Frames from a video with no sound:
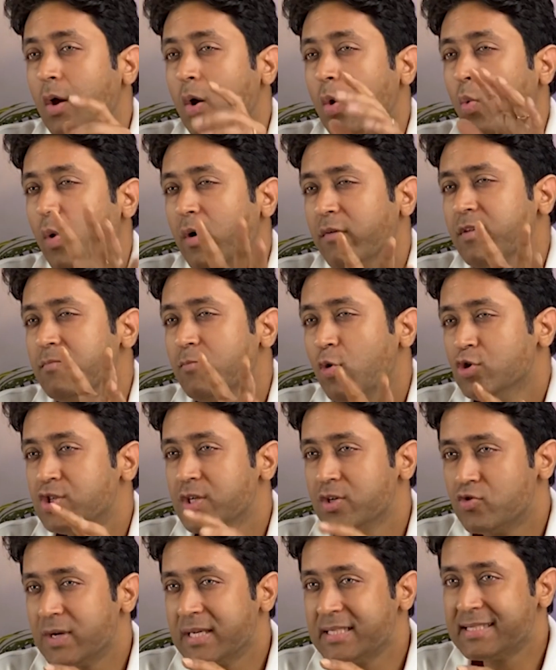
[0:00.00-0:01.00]
One of the most
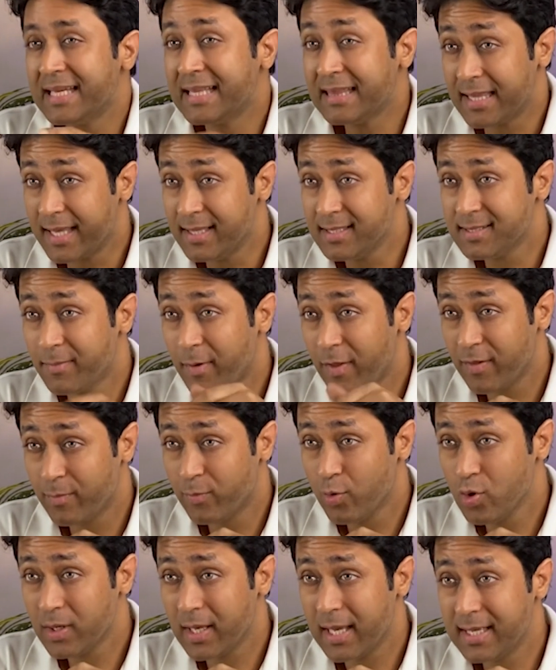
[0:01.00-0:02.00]
interesting things about the
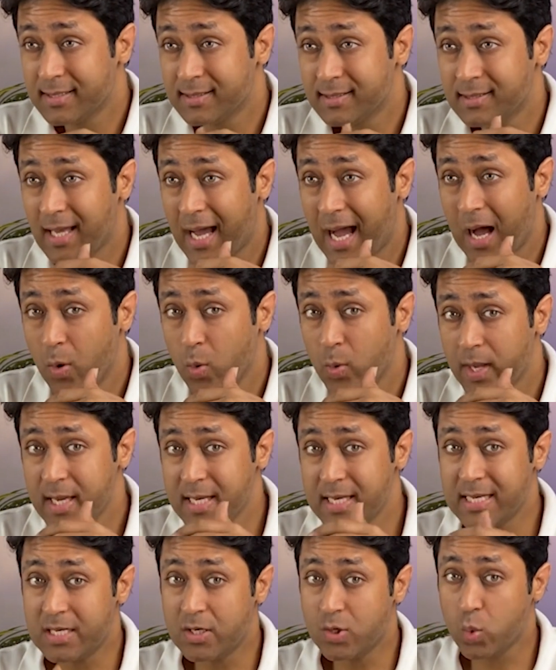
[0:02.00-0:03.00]
book is how
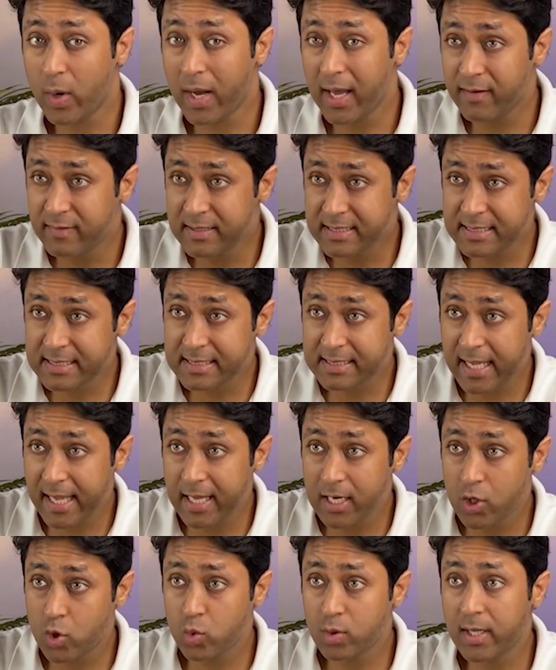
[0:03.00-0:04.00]
it dwells
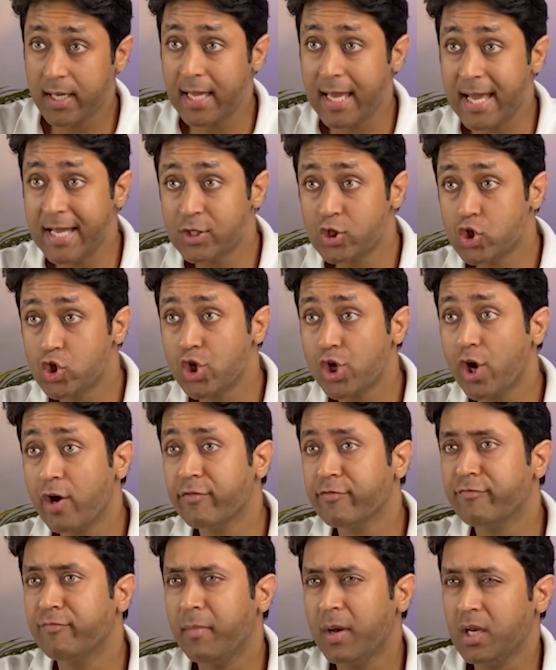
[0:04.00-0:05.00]
into the history
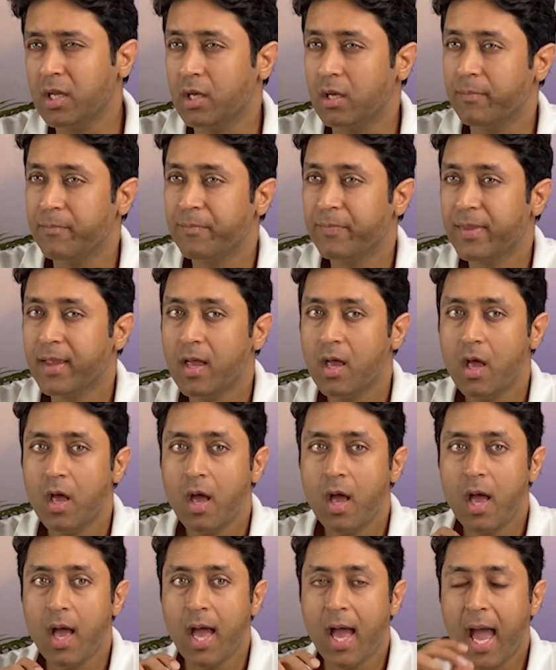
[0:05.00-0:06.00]
of money
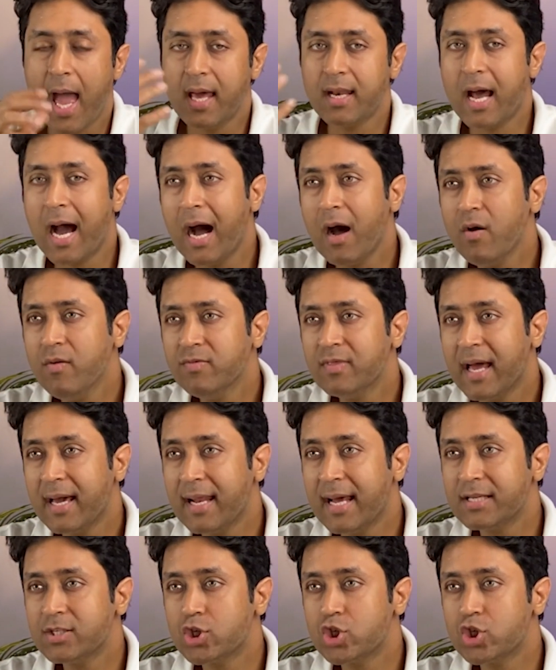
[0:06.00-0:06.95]
and how that has